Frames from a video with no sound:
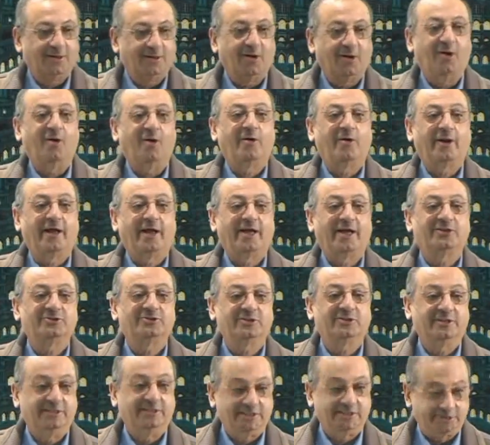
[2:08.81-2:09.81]
or
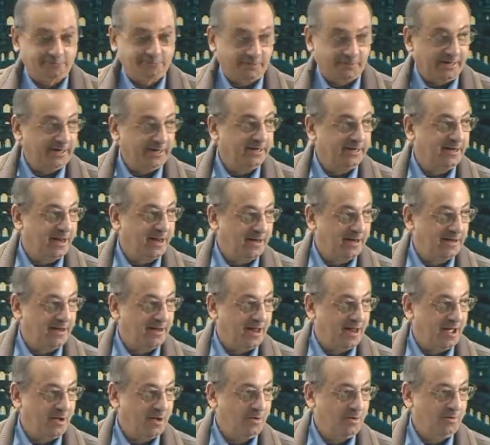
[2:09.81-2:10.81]
action is being done
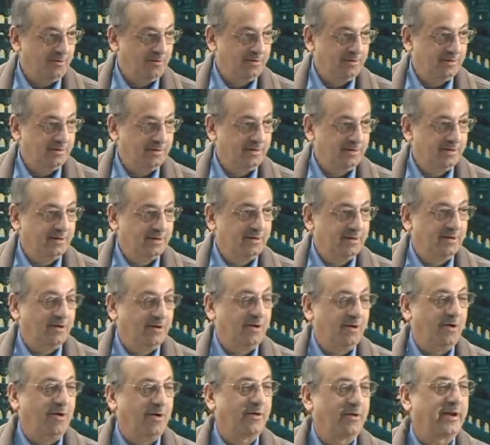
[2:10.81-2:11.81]
now,
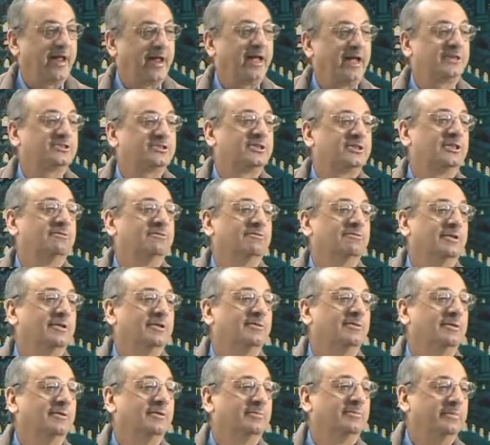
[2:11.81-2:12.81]
or action
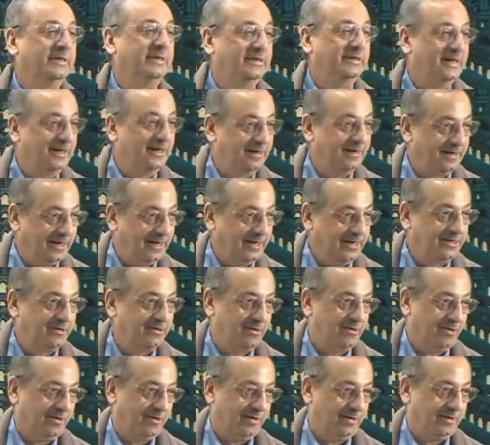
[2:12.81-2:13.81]
will be done later
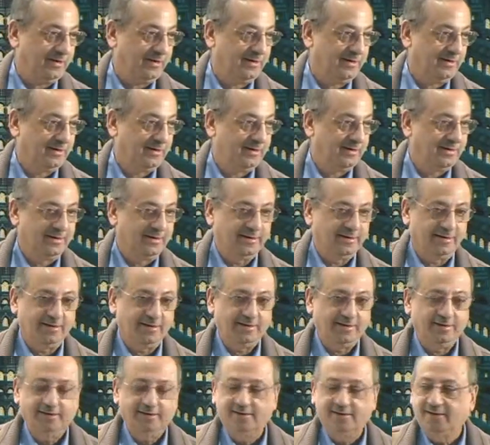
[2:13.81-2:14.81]
on.
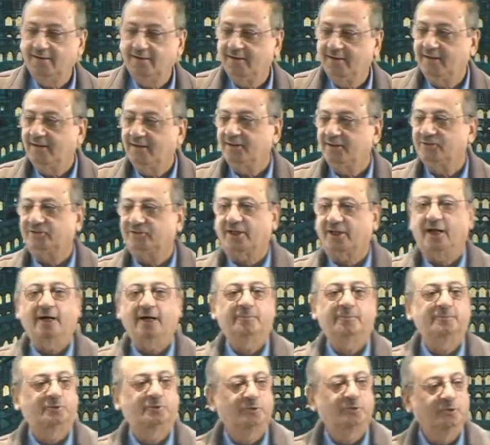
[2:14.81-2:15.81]

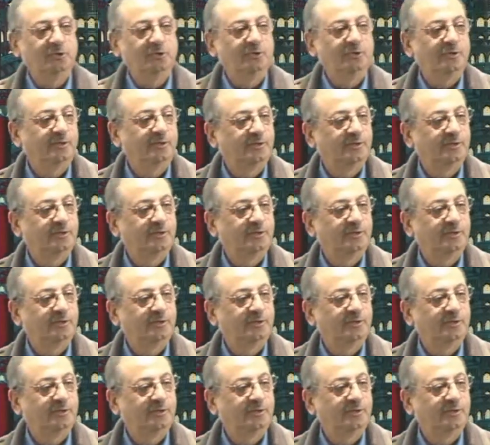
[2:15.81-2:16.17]
Zahabtu,